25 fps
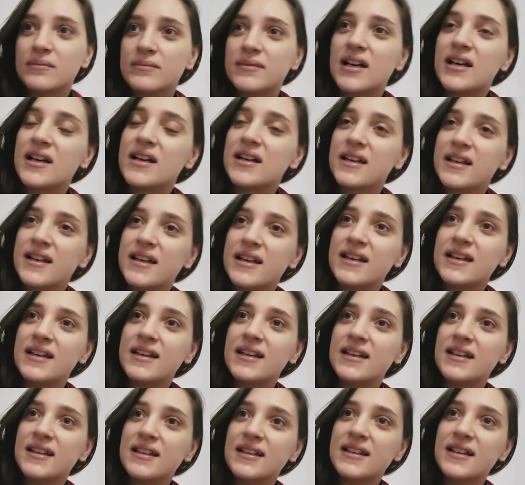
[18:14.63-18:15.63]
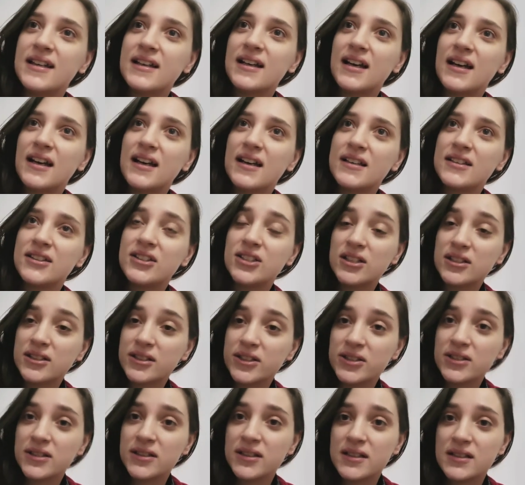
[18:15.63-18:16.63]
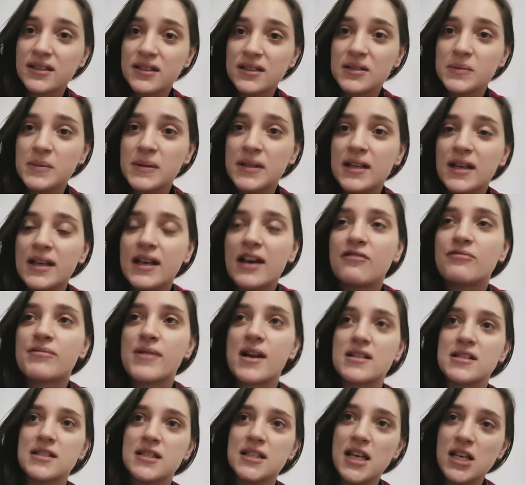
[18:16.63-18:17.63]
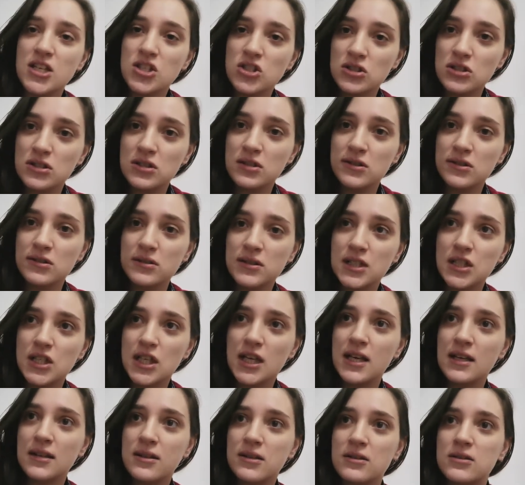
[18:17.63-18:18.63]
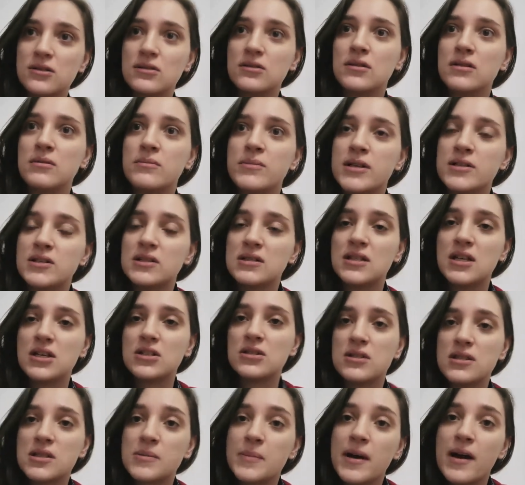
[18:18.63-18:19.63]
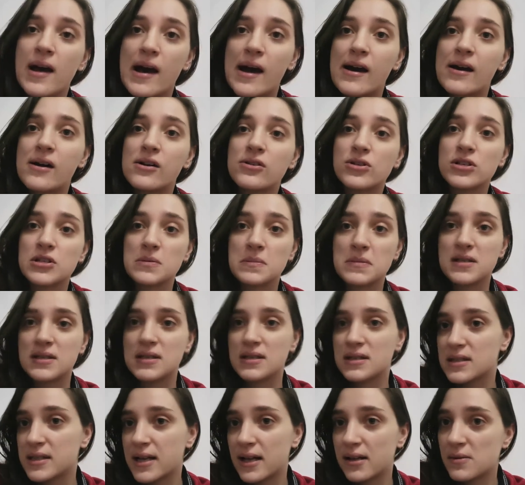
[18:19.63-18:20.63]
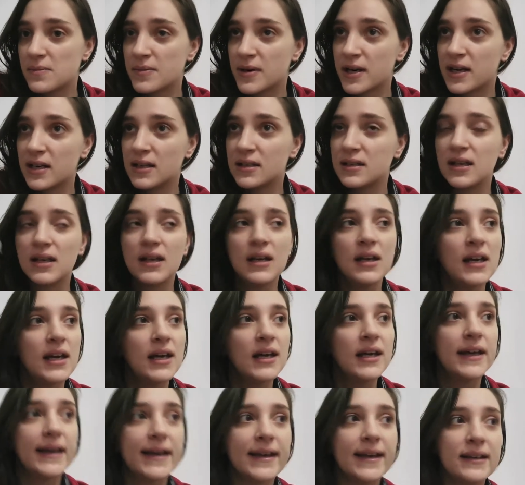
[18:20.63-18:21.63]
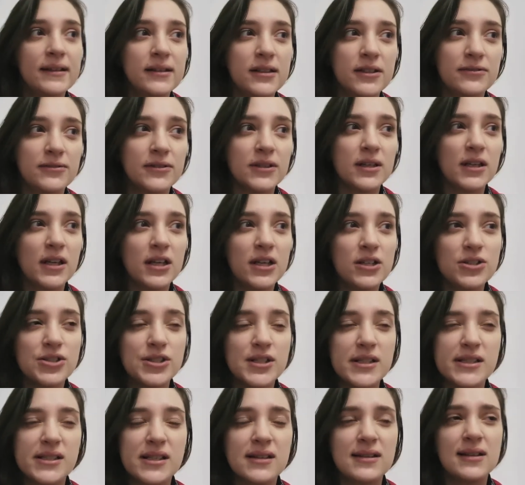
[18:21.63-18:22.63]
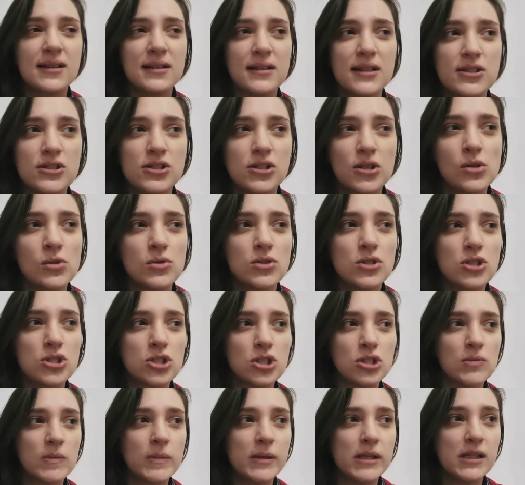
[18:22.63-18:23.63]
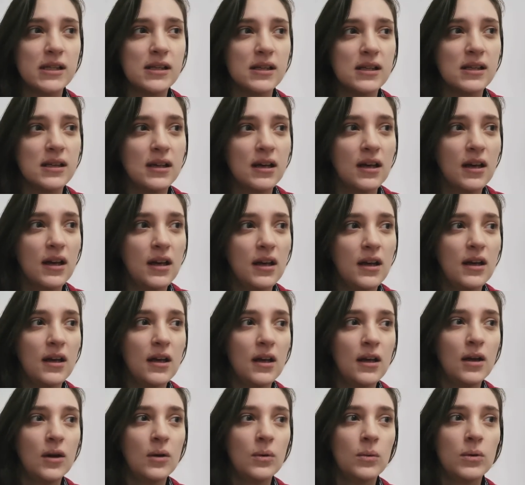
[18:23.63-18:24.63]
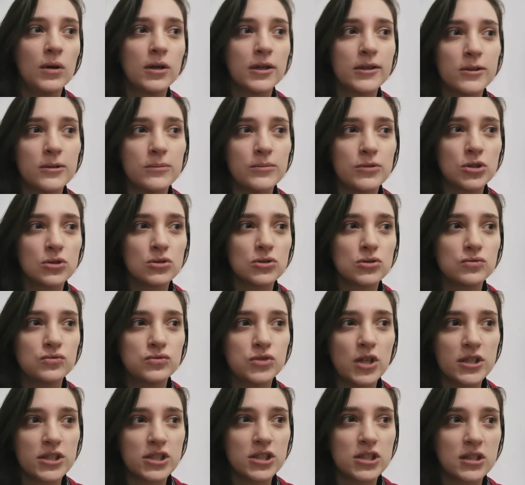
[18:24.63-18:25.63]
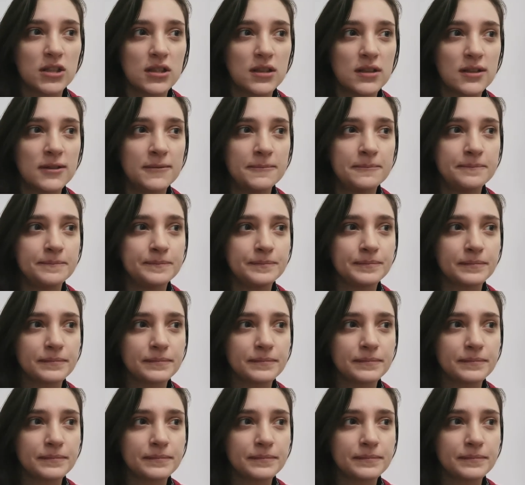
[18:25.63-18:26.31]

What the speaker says: my young learner listening speaking have presentations to do today. They're doing presentations about how Christmas is celebrated in different countries. I think they chose Germany, one group chose Russia,